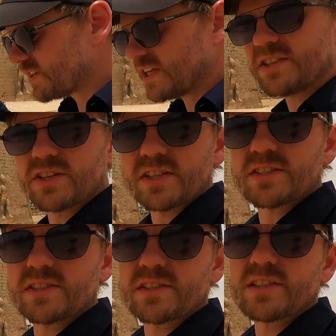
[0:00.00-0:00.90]
religious
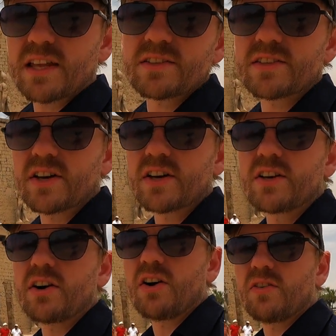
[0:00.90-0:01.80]
center
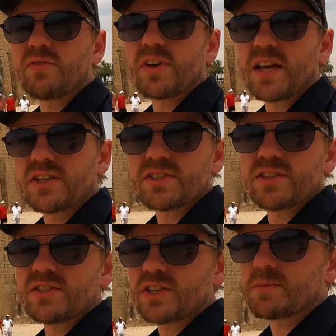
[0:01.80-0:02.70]
of
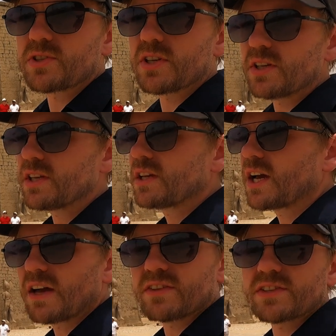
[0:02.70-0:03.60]
ancient Egyptian
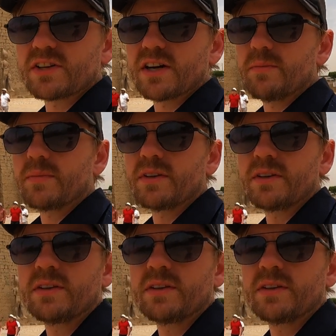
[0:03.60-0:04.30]
at the time.